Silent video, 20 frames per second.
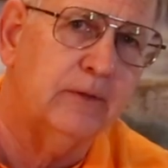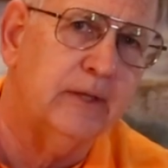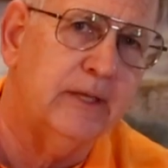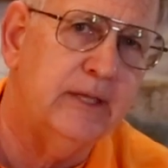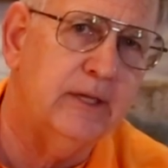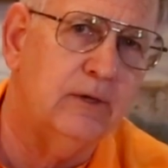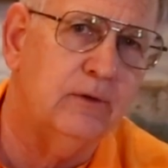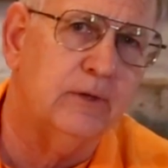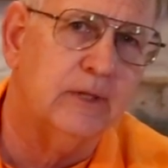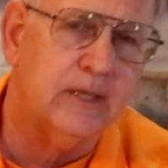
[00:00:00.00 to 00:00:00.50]
on the
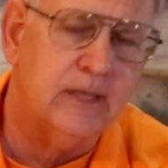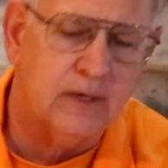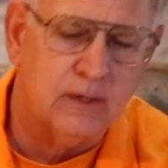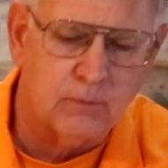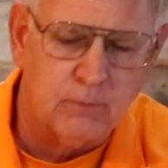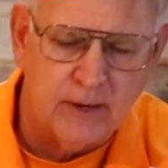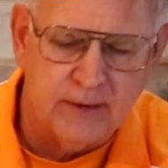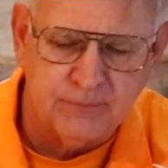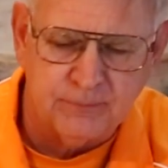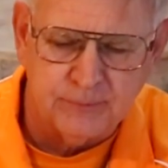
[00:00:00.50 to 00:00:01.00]
hill to get it
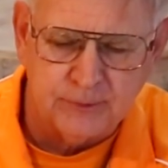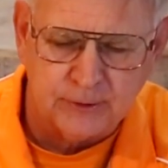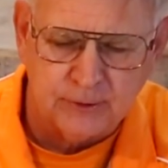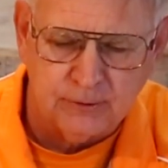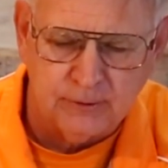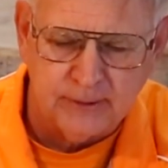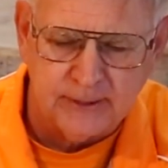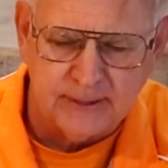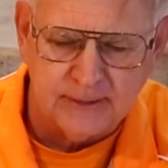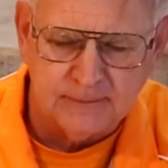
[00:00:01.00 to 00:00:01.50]
away from the
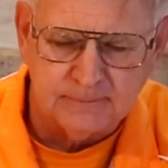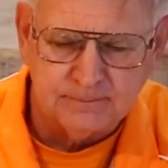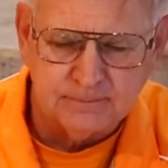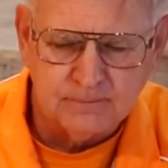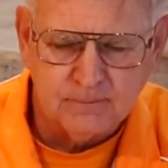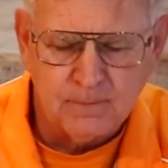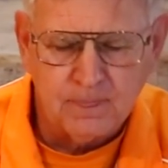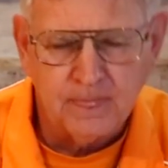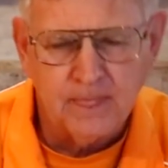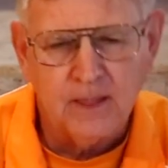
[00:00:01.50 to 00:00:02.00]
creek.
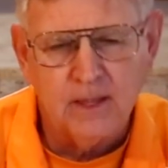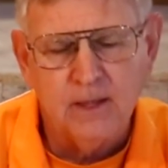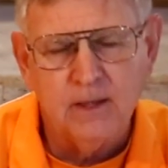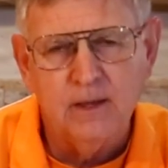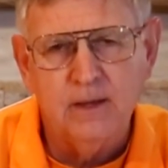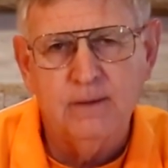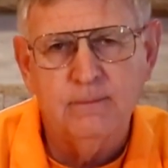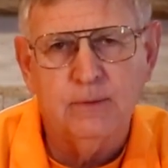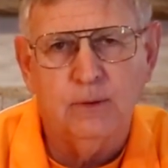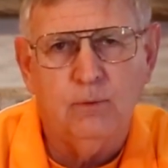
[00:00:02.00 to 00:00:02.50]

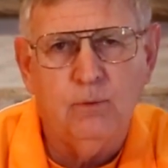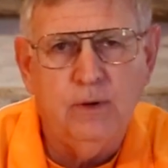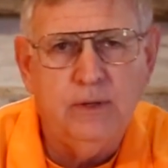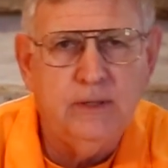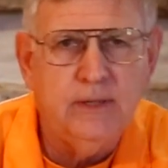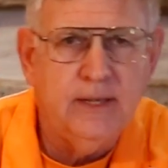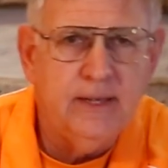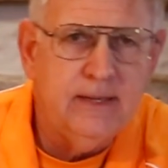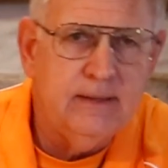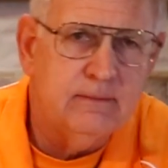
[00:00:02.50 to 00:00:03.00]
But
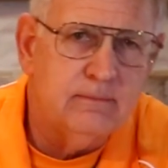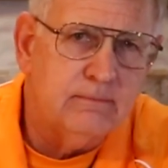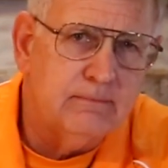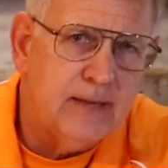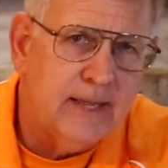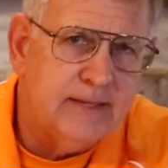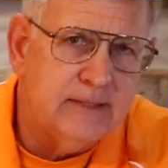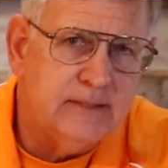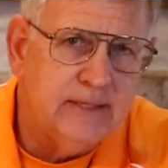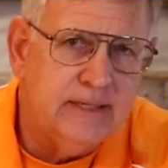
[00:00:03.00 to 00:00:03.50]
one day in
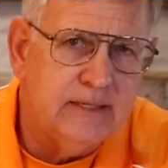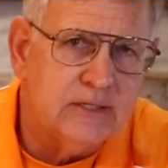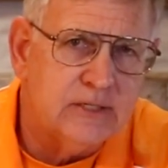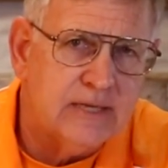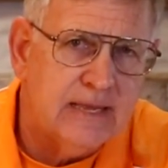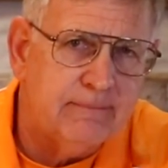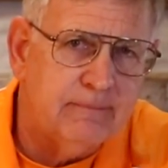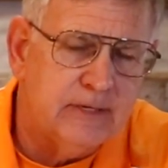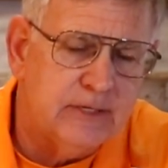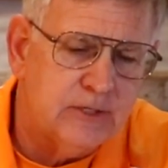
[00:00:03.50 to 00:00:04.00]

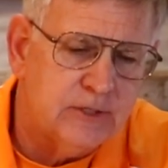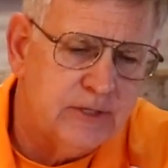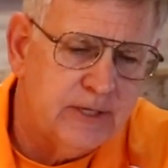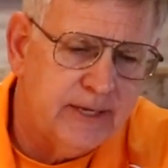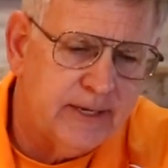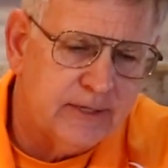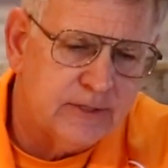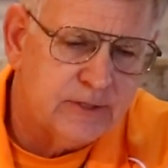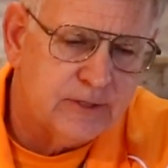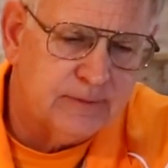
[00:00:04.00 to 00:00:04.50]

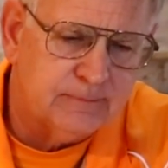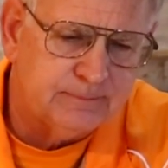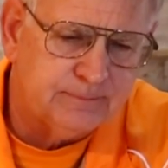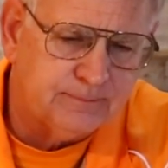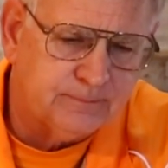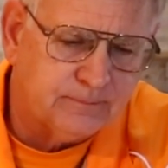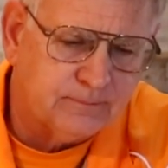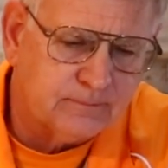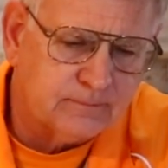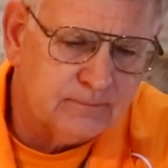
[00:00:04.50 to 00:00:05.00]
1976,
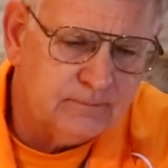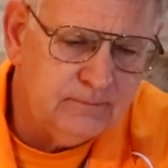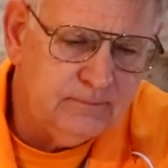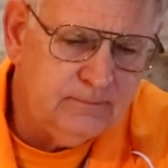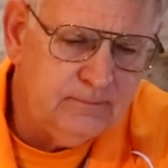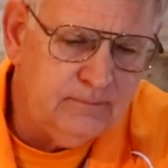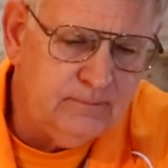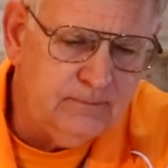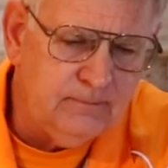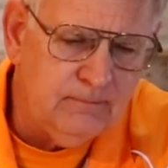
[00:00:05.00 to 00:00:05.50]

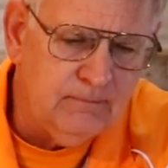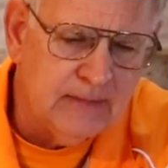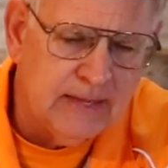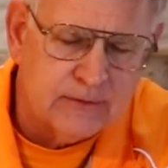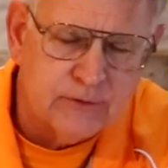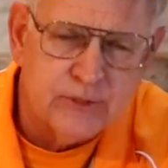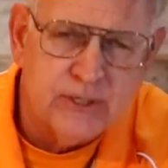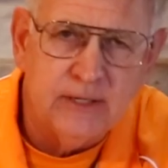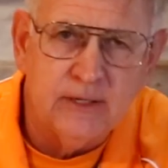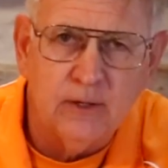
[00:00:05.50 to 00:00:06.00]
I
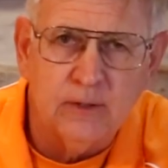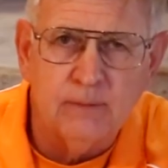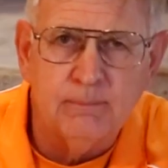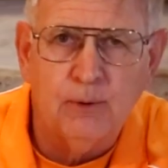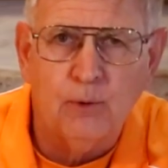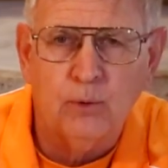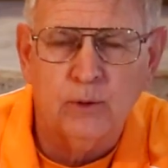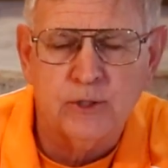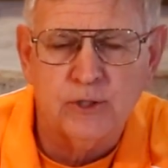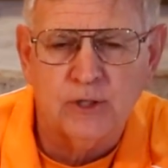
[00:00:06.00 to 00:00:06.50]
was sitting on the
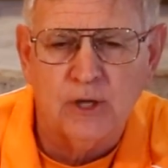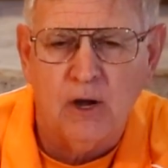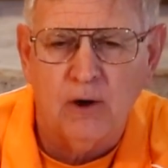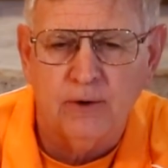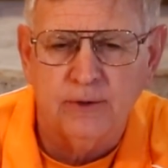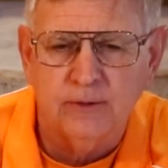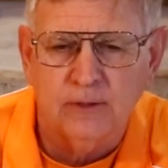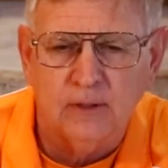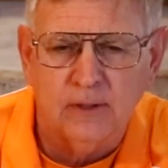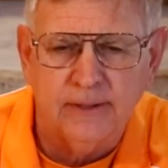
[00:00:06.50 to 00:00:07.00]
porch
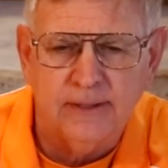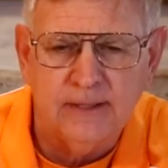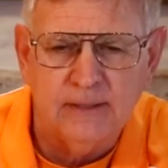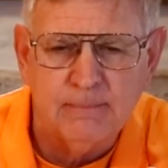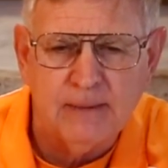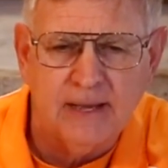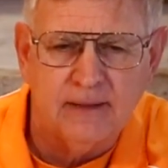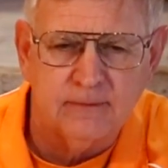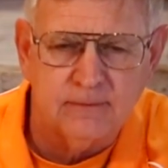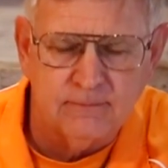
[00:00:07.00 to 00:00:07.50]
talking to Lee
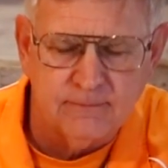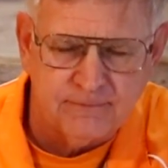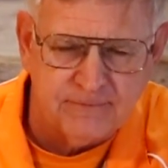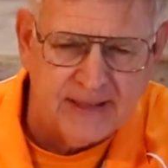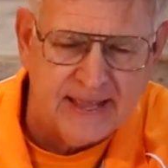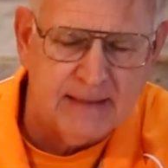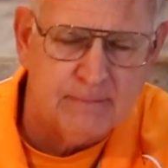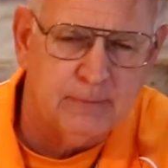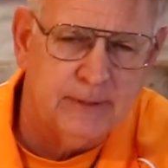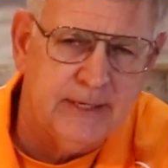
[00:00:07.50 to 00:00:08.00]
about
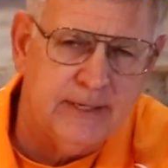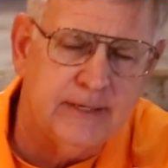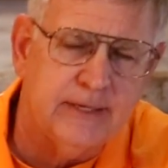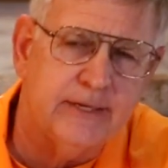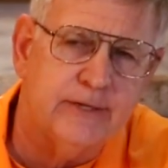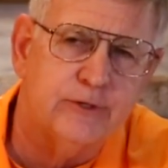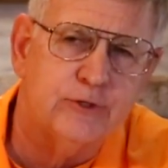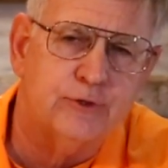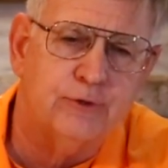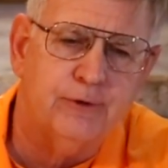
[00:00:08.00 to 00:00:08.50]
family and
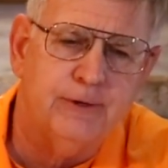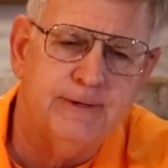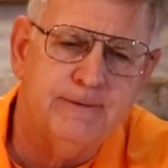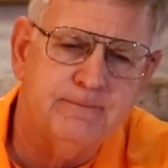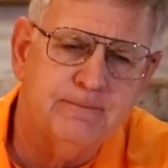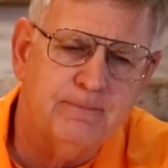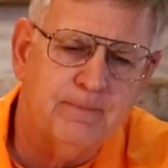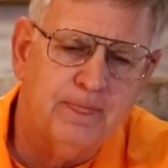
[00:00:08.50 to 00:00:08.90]
history,